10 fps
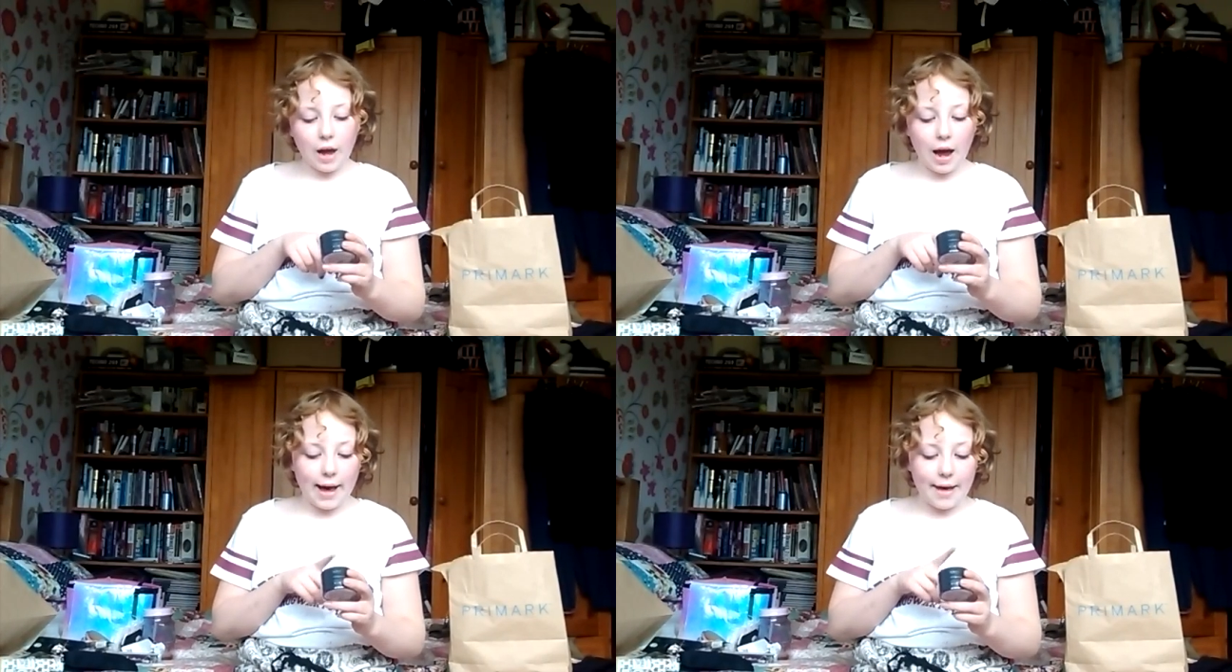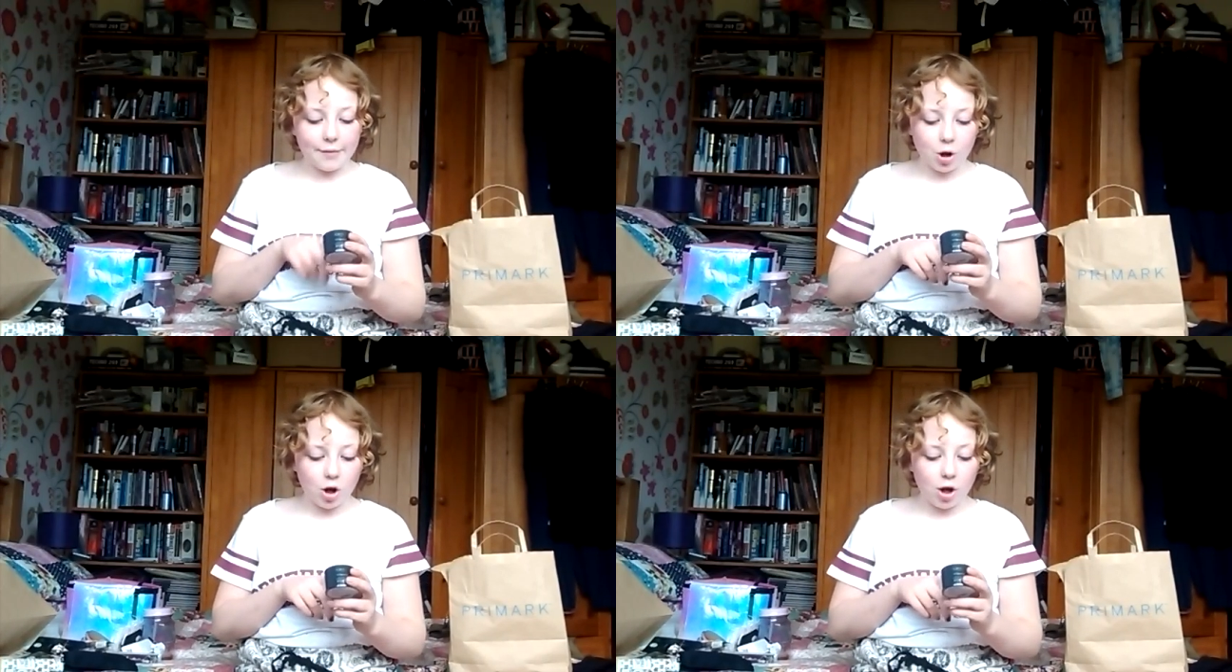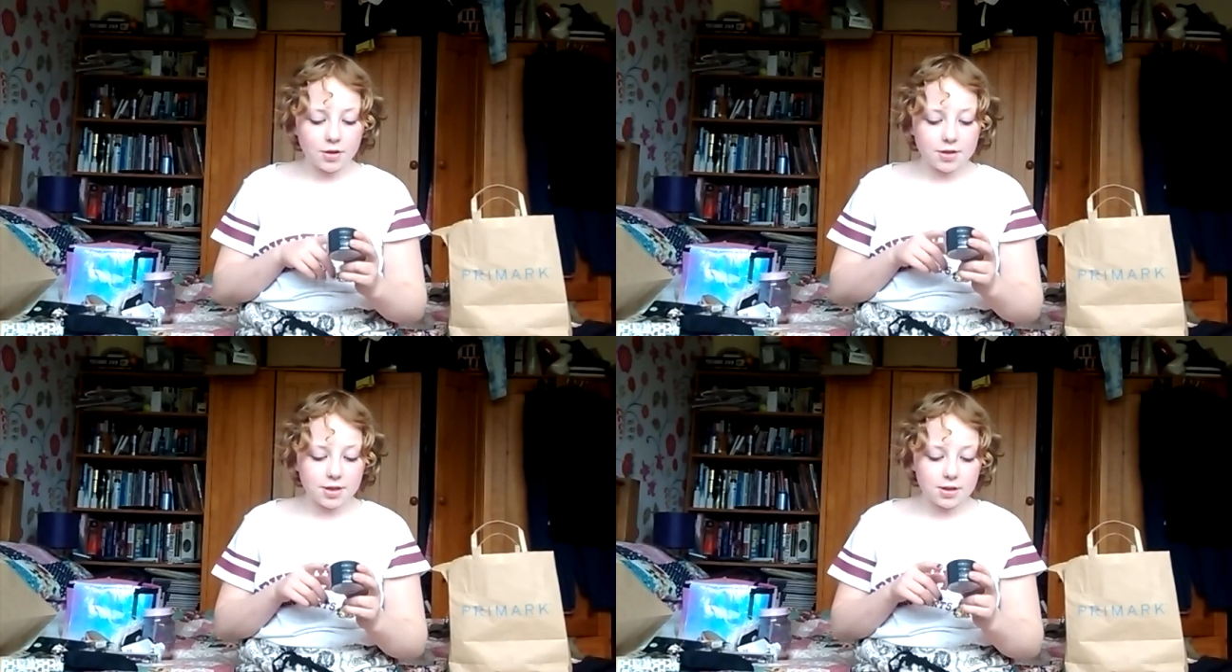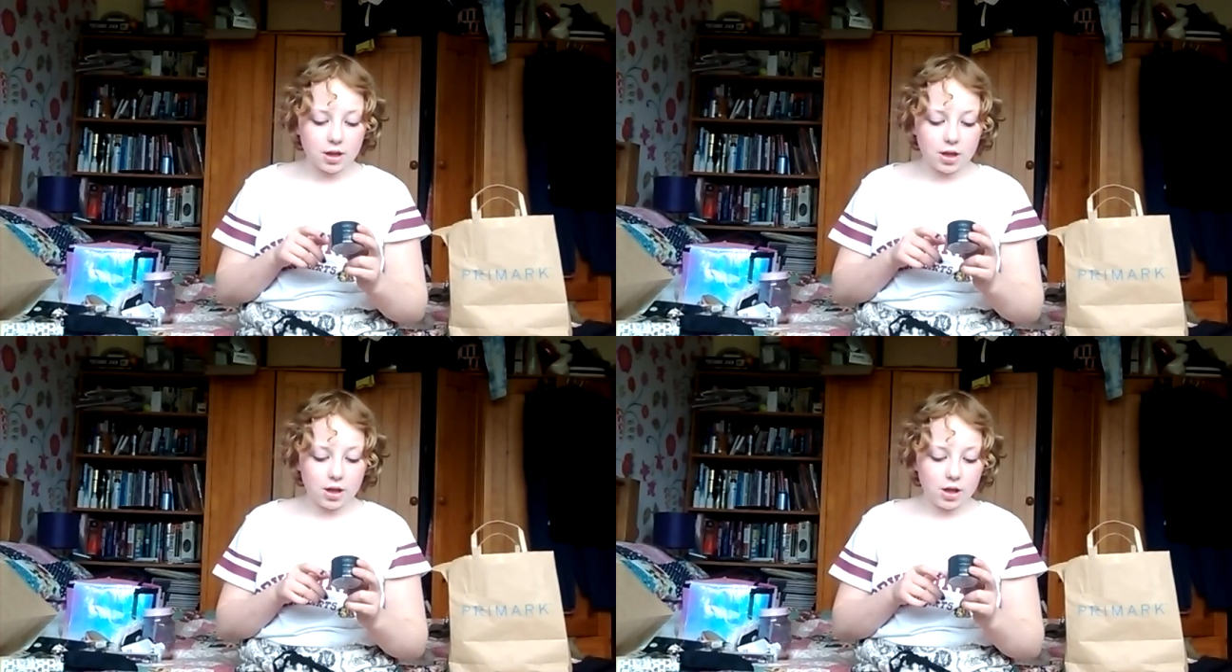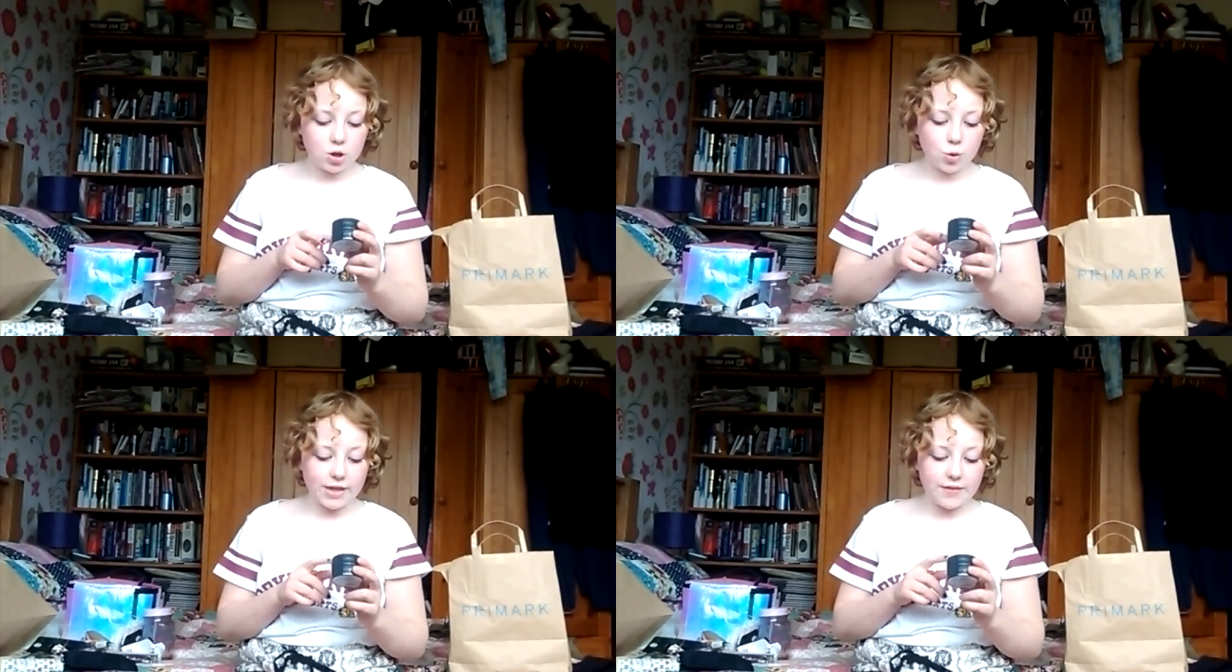I've got the
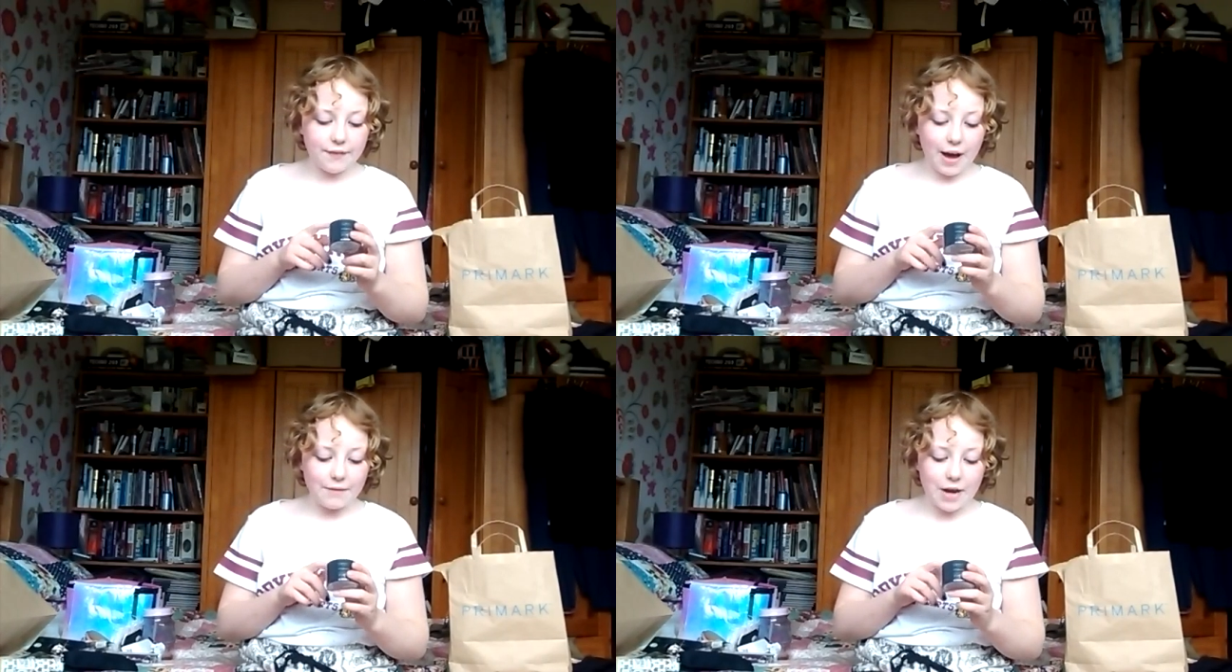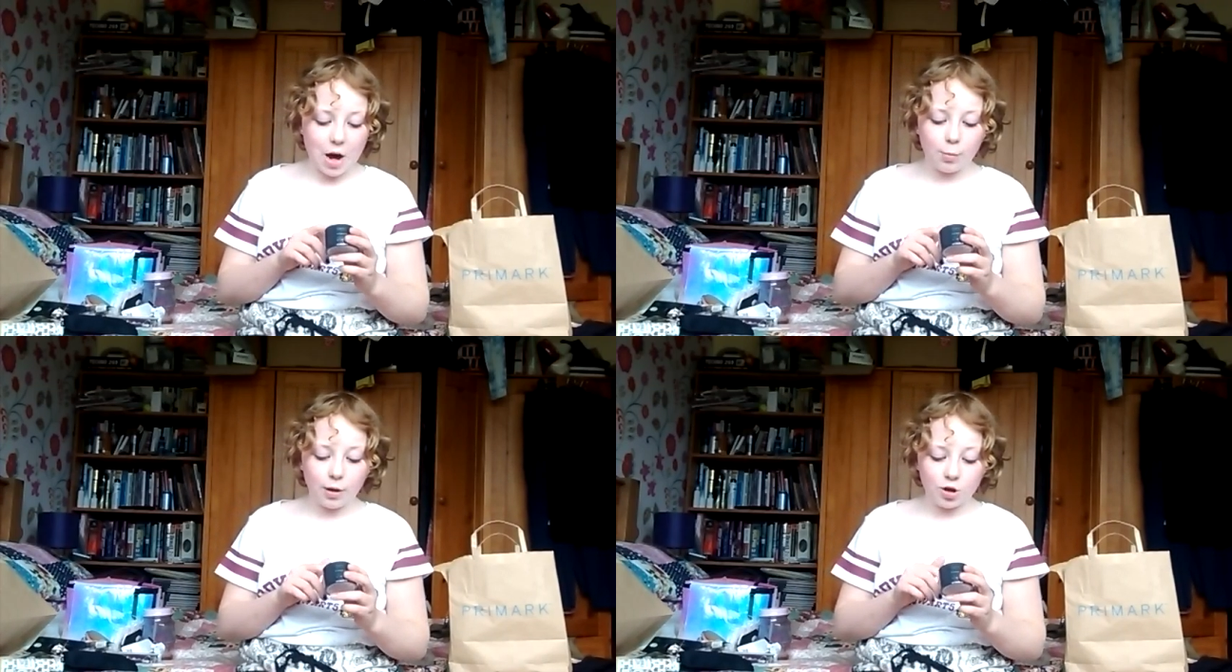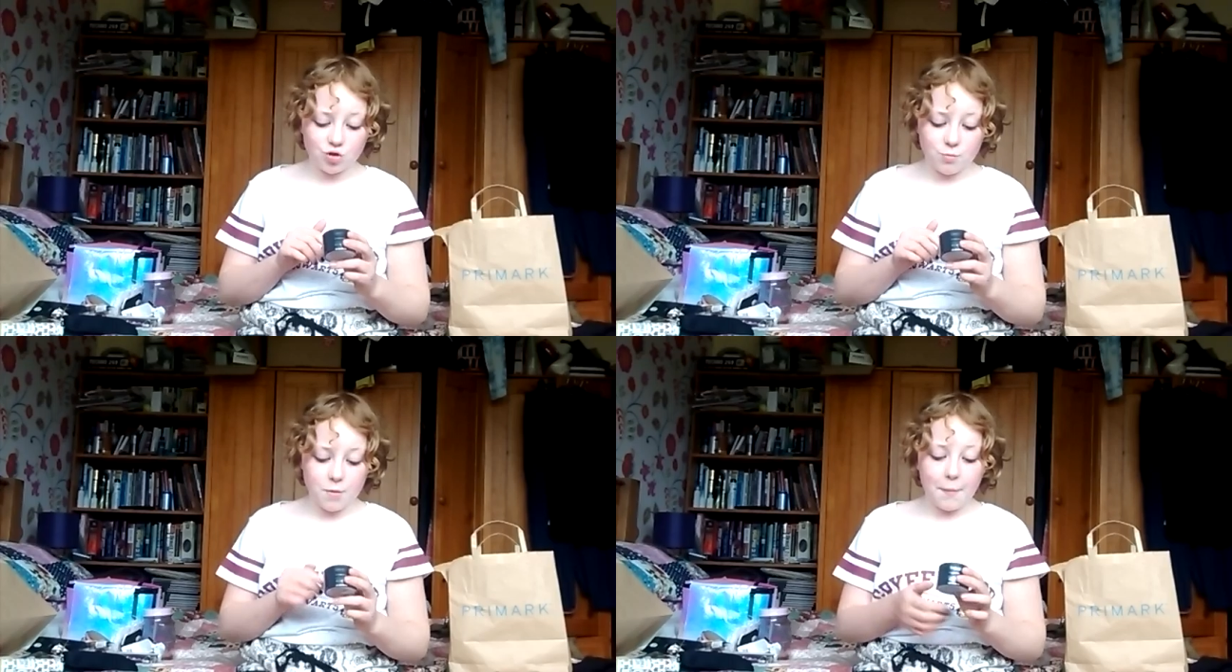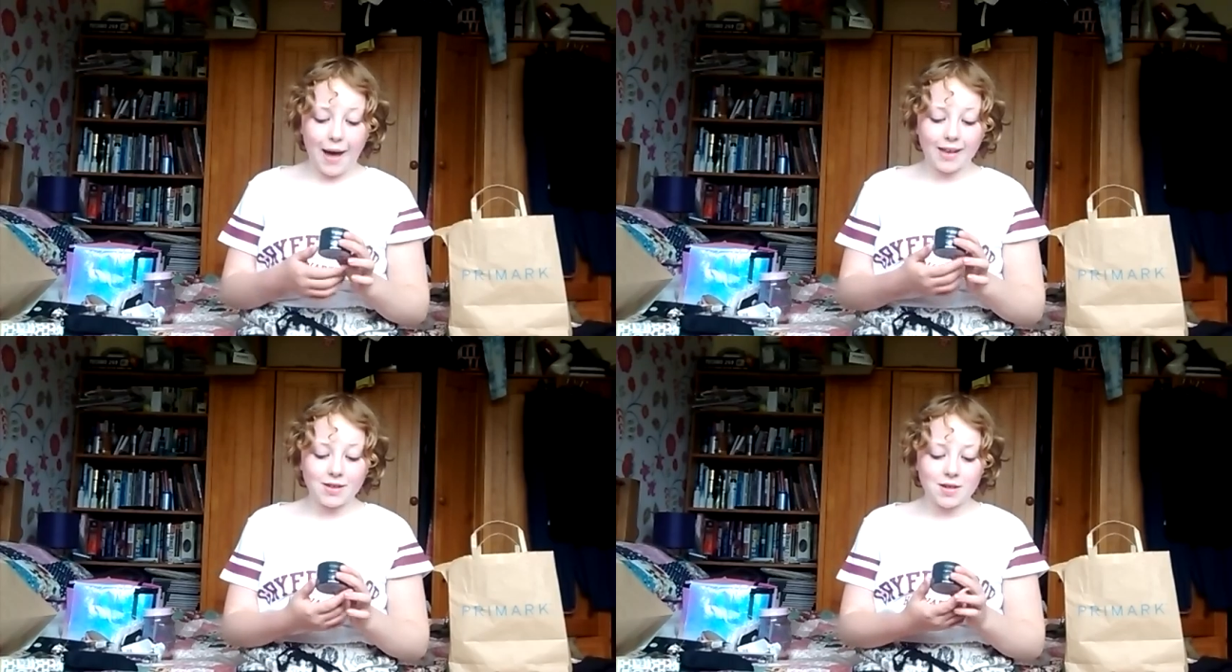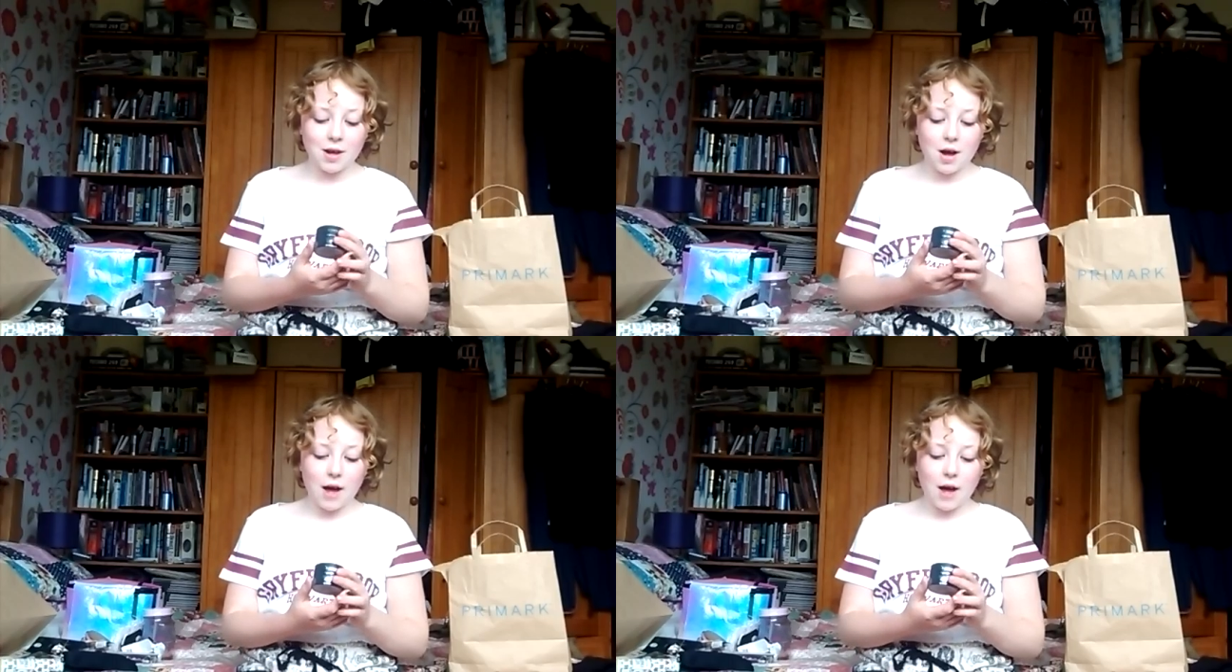25 nail polish remover pads,